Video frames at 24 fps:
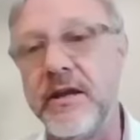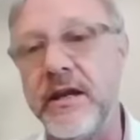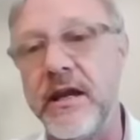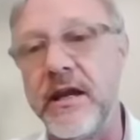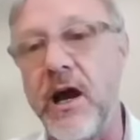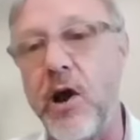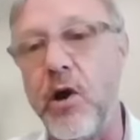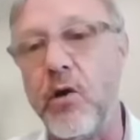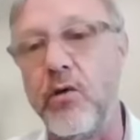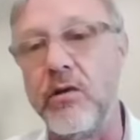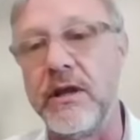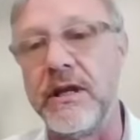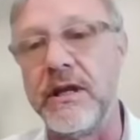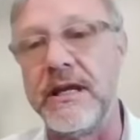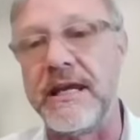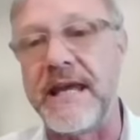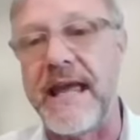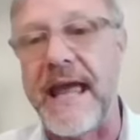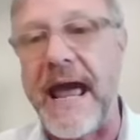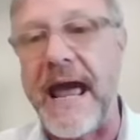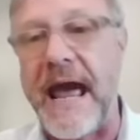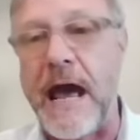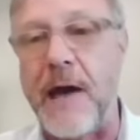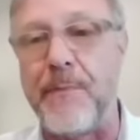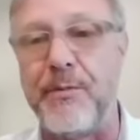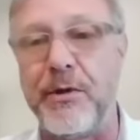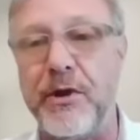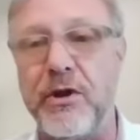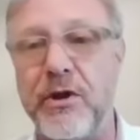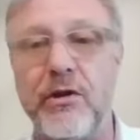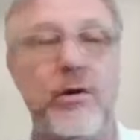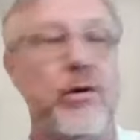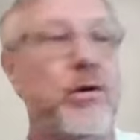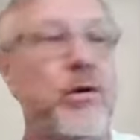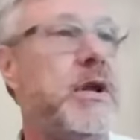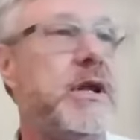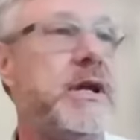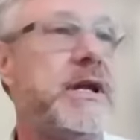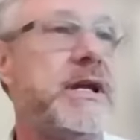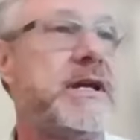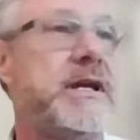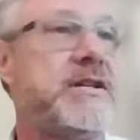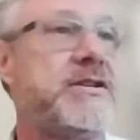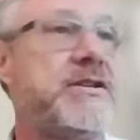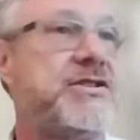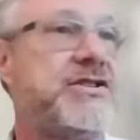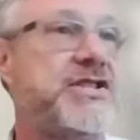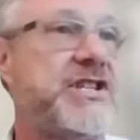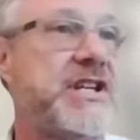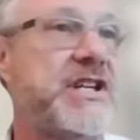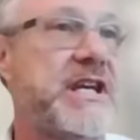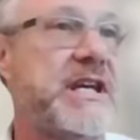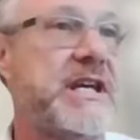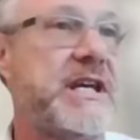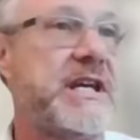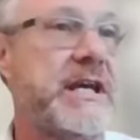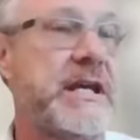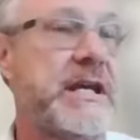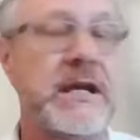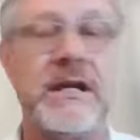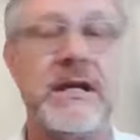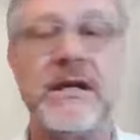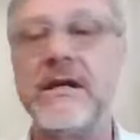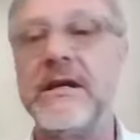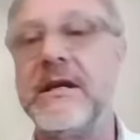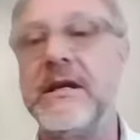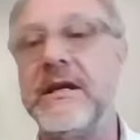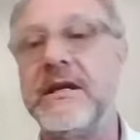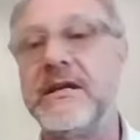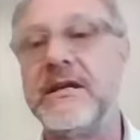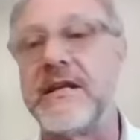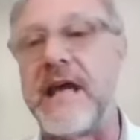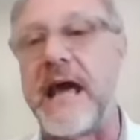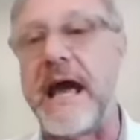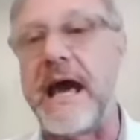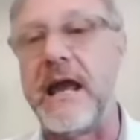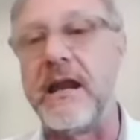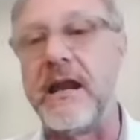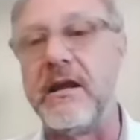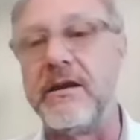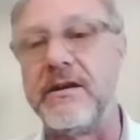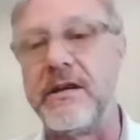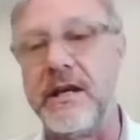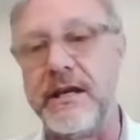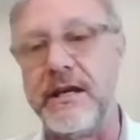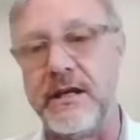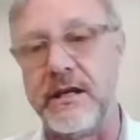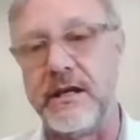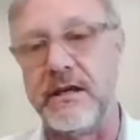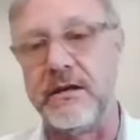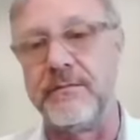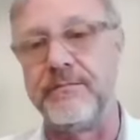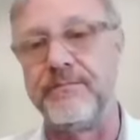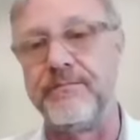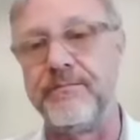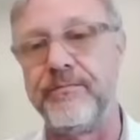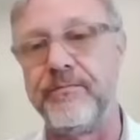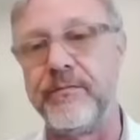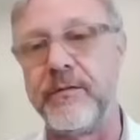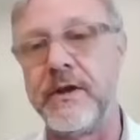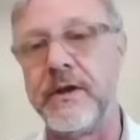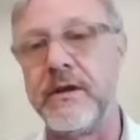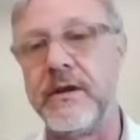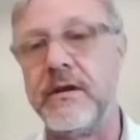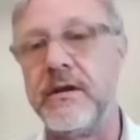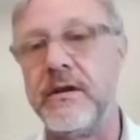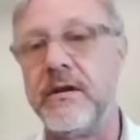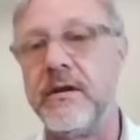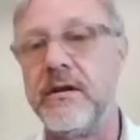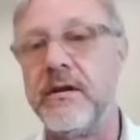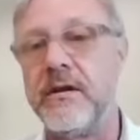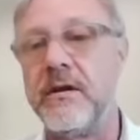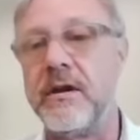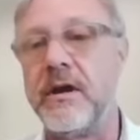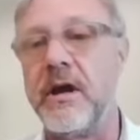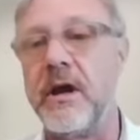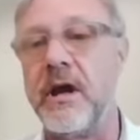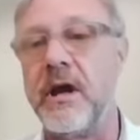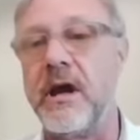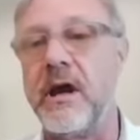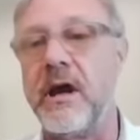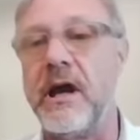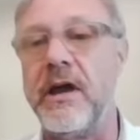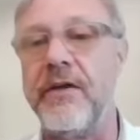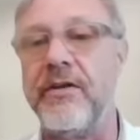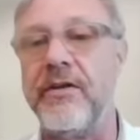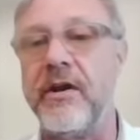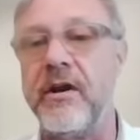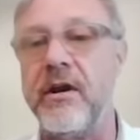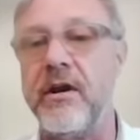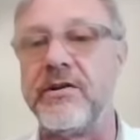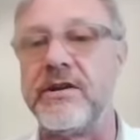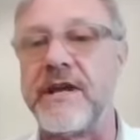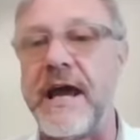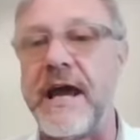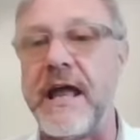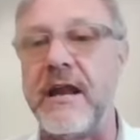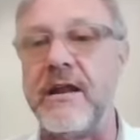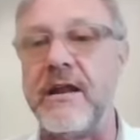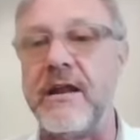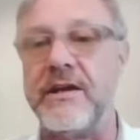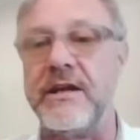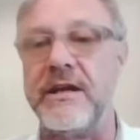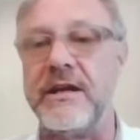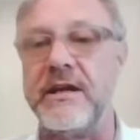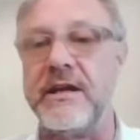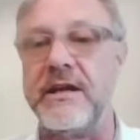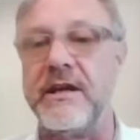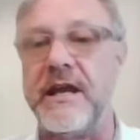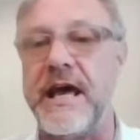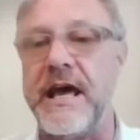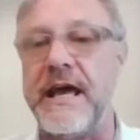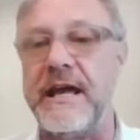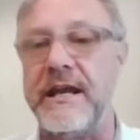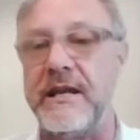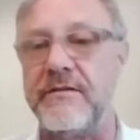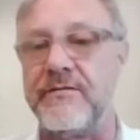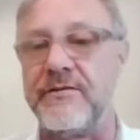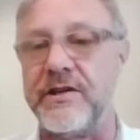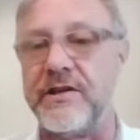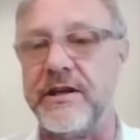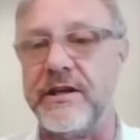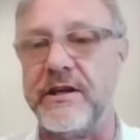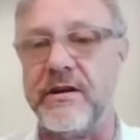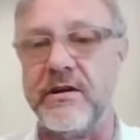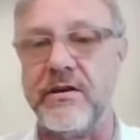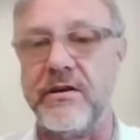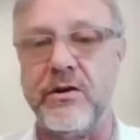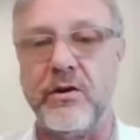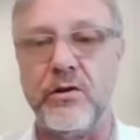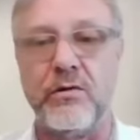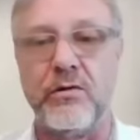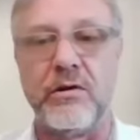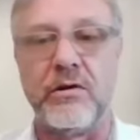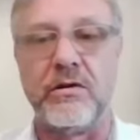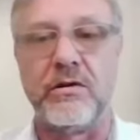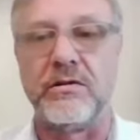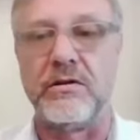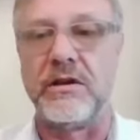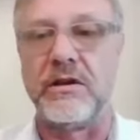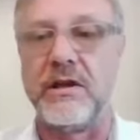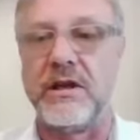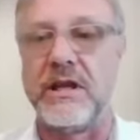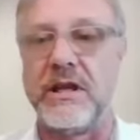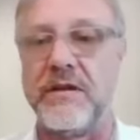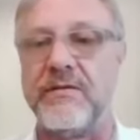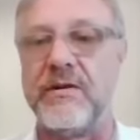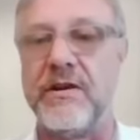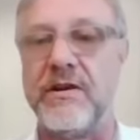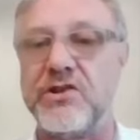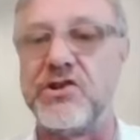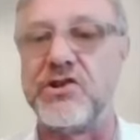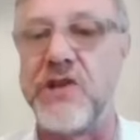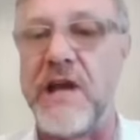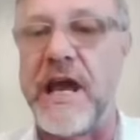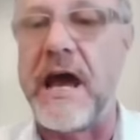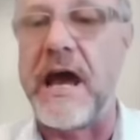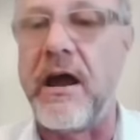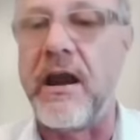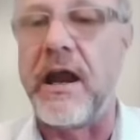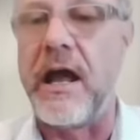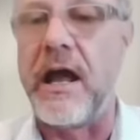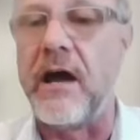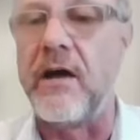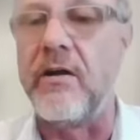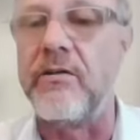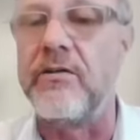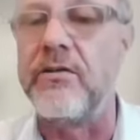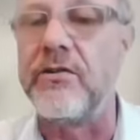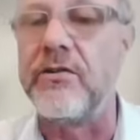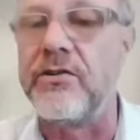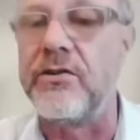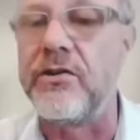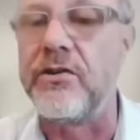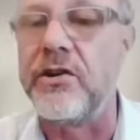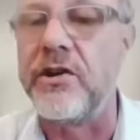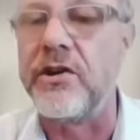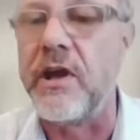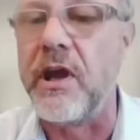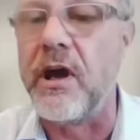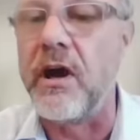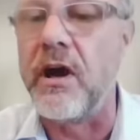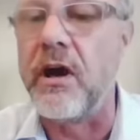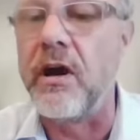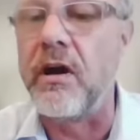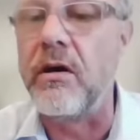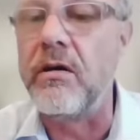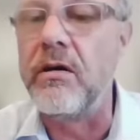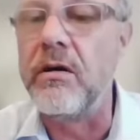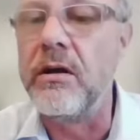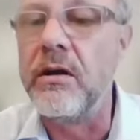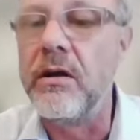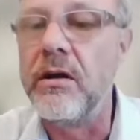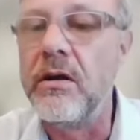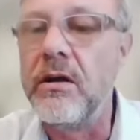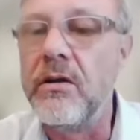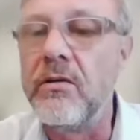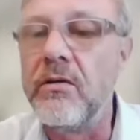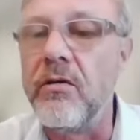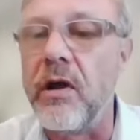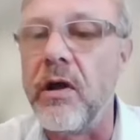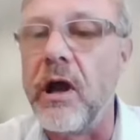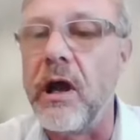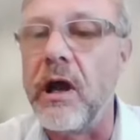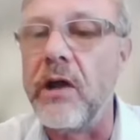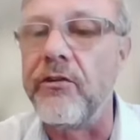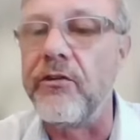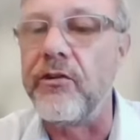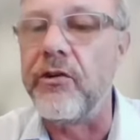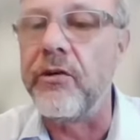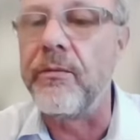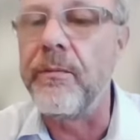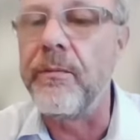The only capital is T, Talladega. And there are Talladega natives here who are giving a shout out to y'all. Roger.